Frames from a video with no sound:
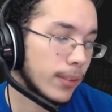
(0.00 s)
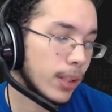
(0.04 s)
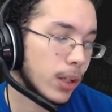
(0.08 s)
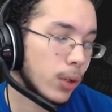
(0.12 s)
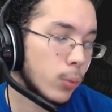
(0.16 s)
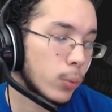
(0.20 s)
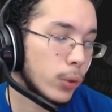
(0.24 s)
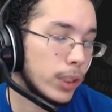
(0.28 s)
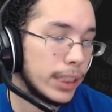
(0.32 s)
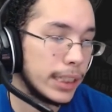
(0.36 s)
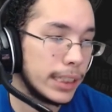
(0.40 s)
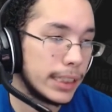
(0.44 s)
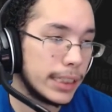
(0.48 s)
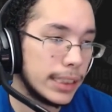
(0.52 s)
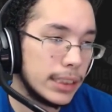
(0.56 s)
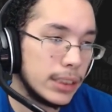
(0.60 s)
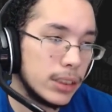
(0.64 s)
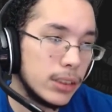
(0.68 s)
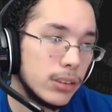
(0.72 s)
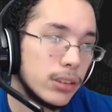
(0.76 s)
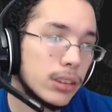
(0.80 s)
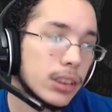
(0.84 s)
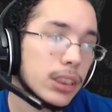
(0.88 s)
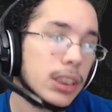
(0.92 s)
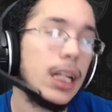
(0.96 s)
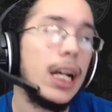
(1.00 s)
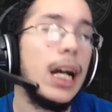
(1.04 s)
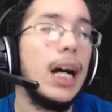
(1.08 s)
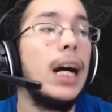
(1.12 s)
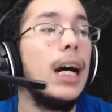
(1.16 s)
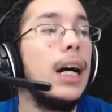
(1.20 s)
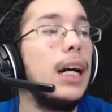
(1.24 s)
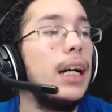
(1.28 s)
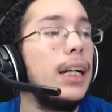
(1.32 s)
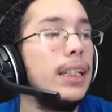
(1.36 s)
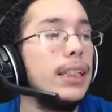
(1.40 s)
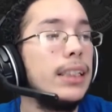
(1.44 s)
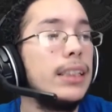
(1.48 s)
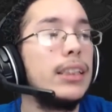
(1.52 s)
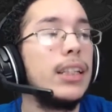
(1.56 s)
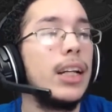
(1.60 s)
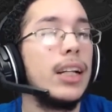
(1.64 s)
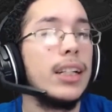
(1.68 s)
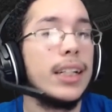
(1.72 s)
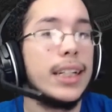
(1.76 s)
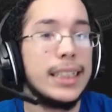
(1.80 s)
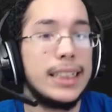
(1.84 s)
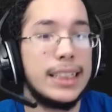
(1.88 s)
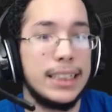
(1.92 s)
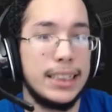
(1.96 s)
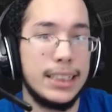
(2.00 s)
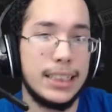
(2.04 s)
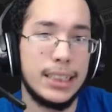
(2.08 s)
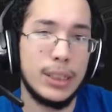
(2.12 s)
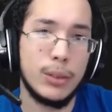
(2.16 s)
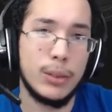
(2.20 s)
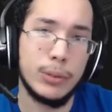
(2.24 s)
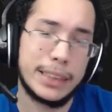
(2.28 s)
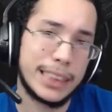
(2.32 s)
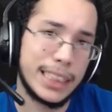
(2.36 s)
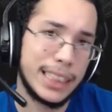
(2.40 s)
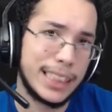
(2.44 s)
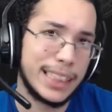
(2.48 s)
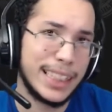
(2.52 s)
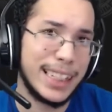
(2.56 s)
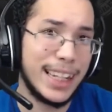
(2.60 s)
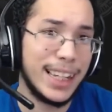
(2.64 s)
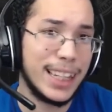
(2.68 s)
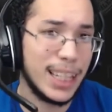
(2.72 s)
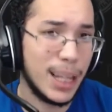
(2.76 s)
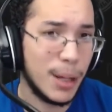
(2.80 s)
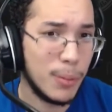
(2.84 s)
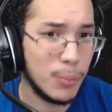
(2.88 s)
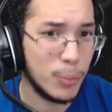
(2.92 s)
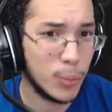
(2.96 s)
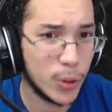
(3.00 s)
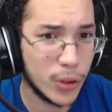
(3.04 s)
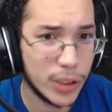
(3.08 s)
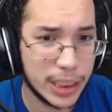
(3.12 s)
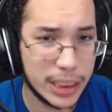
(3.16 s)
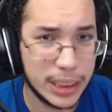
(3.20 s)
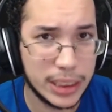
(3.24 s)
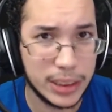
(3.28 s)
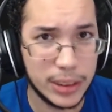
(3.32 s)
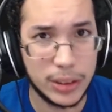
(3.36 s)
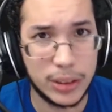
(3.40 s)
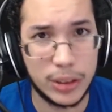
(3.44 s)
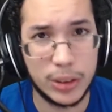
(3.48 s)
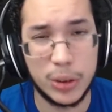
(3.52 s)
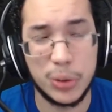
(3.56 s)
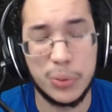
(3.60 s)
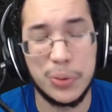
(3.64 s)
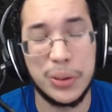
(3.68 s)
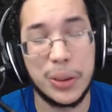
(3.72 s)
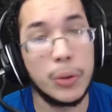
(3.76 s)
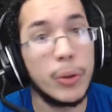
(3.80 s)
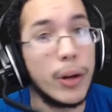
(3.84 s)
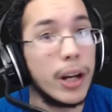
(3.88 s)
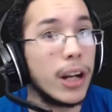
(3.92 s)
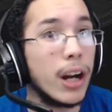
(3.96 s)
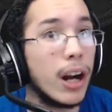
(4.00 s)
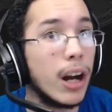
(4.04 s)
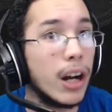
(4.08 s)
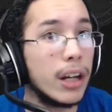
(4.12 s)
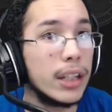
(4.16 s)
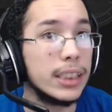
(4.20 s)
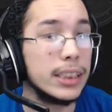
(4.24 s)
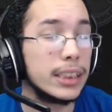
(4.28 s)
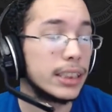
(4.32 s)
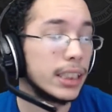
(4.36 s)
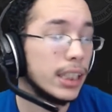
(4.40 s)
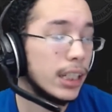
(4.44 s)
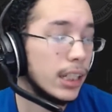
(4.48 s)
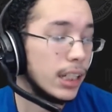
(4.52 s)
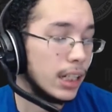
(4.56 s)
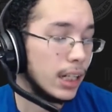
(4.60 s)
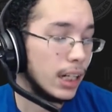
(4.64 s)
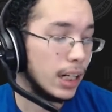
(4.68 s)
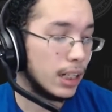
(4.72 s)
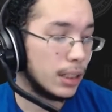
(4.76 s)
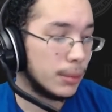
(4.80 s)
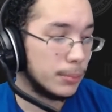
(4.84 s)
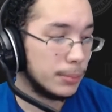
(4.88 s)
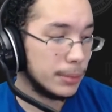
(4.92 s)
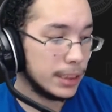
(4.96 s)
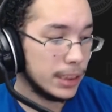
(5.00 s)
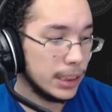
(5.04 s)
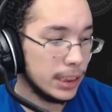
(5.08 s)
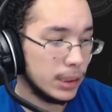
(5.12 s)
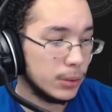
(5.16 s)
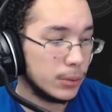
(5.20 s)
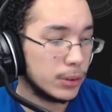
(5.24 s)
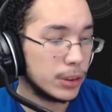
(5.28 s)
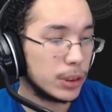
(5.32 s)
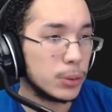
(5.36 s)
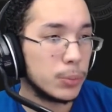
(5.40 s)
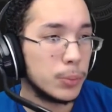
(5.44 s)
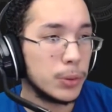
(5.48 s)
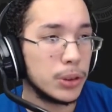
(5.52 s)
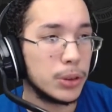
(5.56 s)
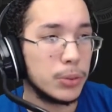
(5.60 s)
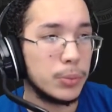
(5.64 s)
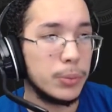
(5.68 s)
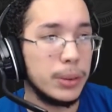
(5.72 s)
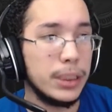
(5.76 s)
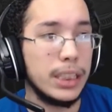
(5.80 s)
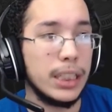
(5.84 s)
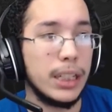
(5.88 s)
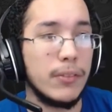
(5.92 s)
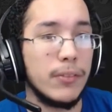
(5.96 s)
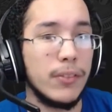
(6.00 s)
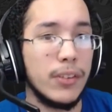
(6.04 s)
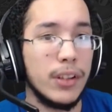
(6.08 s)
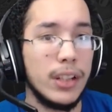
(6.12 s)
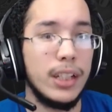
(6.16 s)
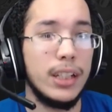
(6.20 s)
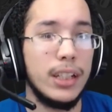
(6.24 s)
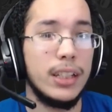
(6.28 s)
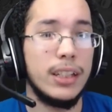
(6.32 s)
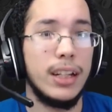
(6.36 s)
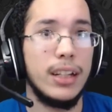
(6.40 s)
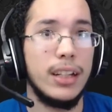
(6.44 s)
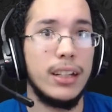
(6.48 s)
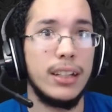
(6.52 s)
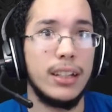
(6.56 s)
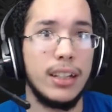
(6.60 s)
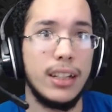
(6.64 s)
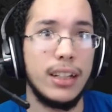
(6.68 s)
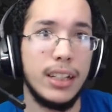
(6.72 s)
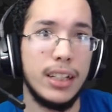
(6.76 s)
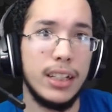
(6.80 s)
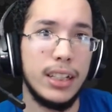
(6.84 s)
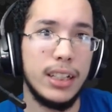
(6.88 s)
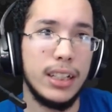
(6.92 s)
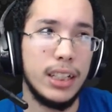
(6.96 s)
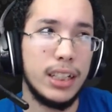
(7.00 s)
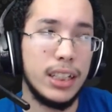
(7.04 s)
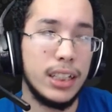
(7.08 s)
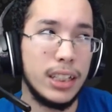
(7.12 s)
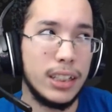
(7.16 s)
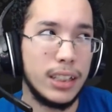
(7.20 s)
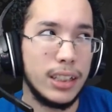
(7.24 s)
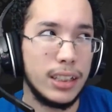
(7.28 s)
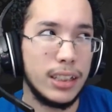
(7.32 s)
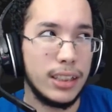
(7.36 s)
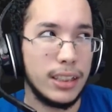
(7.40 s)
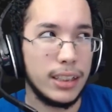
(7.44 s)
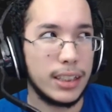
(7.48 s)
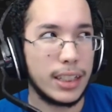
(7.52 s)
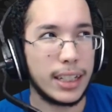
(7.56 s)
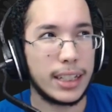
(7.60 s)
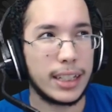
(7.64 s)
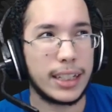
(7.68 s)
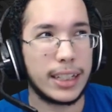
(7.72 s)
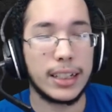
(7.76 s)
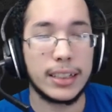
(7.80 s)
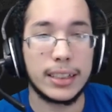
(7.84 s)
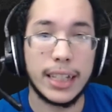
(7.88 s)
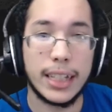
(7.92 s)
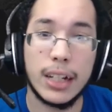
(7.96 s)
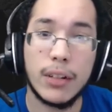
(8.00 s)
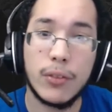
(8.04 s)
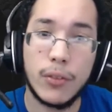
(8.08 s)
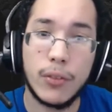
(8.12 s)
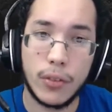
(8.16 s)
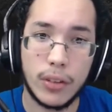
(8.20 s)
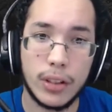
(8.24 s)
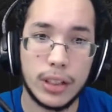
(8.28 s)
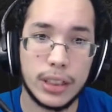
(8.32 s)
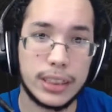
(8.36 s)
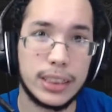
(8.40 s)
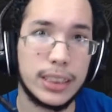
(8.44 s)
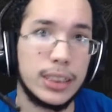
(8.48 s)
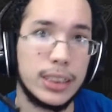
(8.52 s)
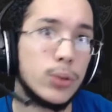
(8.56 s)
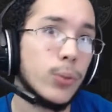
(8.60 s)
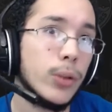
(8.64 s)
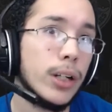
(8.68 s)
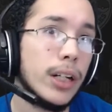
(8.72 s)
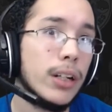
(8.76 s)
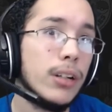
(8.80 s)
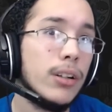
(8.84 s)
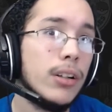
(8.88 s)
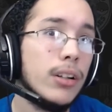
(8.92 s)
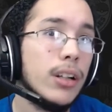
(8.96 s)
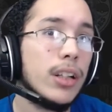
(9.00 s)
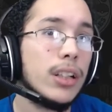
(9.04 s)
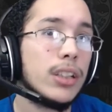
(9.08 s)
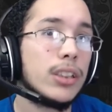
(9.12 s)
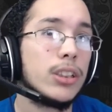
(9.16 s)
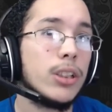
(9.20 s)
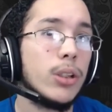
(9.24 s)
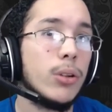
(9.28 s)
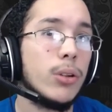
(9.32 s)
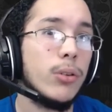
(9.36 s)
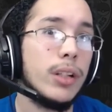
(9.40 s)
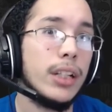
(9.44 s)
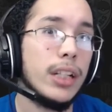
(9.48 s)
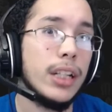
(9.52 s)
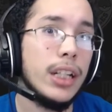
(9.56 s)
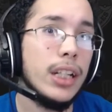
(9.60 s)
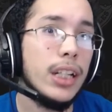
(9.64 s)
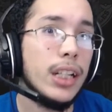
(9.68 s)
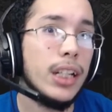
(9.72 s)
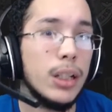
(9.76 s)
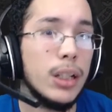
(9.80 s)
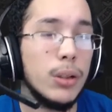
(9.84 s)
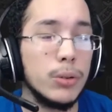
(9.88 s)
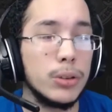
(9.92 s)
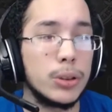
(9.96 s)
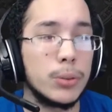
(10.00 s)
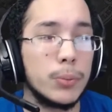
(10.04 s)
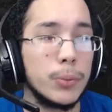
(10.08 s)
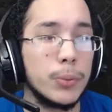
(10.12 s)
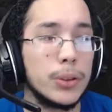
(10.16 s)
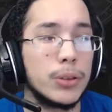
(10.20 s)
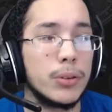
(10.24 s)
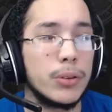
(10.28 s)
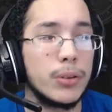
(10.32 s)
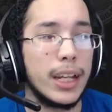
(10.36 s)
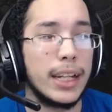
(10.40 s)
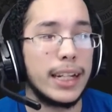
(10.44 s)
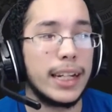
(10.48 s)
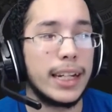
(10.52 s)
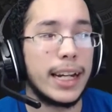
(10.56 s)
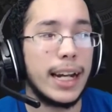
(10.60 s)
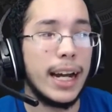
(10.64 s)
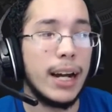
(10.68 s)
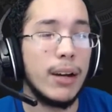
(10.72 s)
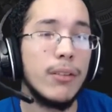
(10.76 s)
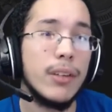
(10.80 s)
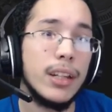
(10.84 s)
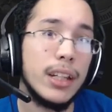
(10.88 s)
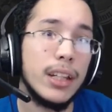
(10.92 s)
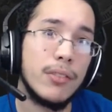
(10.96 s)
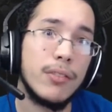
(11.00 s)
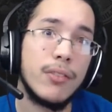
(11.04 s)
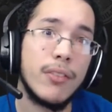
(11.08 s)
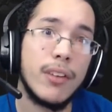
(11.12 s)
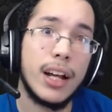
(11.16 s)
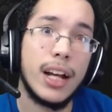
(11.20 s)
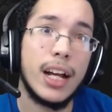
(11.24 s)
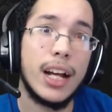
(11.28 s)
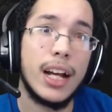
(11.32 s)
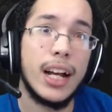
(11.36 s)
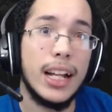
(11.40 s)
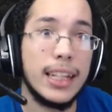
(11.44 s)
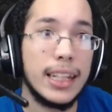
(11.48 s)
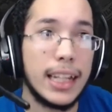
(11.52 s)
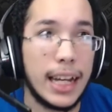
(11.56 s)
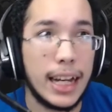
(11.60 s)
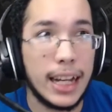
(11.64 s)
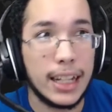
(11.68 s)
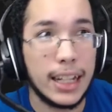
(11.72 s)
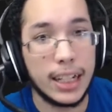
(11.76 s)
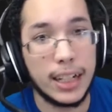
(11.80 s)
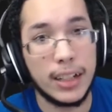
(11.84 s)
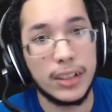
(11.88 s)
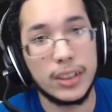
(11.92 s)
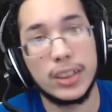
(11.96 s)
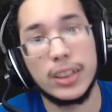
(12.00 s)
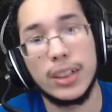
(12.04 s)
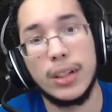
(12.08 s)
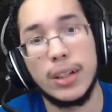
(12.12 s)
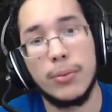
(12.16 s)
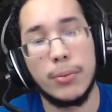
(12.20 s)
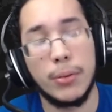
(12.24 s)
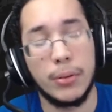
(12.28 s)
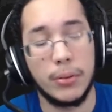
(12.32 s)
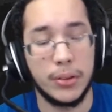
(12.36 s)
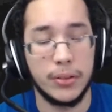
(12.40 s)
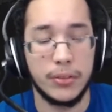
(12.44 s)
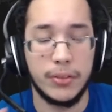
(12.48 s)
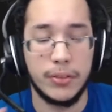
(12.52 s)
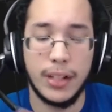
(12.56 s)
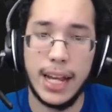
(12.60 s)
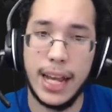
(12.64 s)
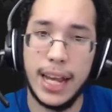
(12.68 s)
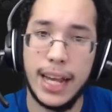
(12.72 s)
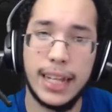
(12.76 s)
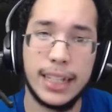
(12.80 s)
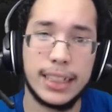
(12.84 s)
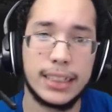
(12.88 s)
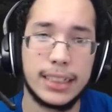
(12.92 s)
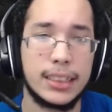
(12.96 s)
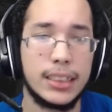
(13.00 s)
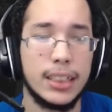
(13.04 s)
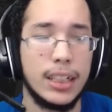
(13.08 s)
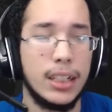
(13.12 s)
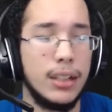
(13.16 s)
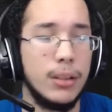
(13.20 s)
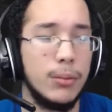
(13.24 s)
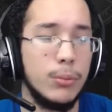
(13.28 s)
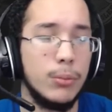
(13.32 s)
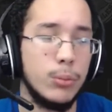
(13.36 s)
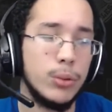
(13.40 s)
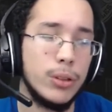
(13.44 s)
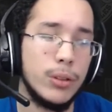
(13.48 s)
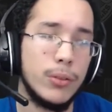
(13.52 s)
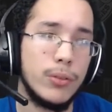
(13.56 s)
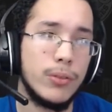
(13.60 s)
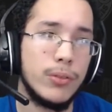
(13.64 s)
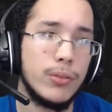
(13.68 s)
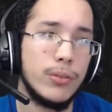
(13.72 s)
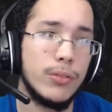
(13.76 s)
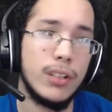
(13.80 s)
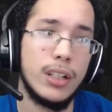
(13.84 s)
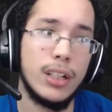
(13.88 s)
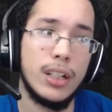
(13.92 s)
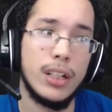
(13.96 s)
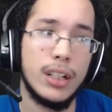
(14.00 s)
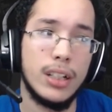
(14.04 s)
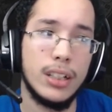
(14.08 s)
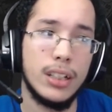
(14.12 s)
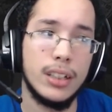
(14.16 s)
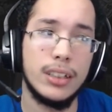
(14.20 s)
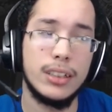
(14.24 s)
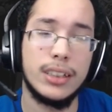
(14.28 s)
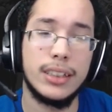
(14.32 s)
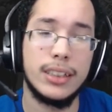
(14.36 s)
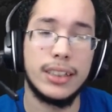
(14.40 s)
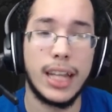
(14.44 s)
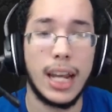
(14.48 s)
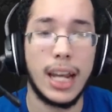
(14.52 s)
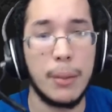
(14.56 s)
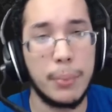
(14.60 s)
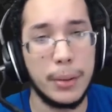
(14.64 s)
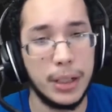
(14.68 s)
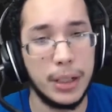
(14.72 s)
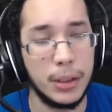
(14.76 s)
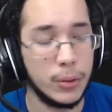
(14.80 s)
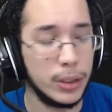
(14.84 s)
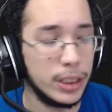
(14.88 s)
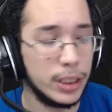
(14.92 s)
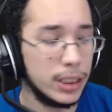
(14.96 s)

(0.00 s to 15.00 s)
With the kills, I thought that this thing was gonna get a lot more kills, to be quite honest. It was supposed to be a very like a tank for us as well, so it was supposed to like outlive a lot of stuff, but with hacks, with typing it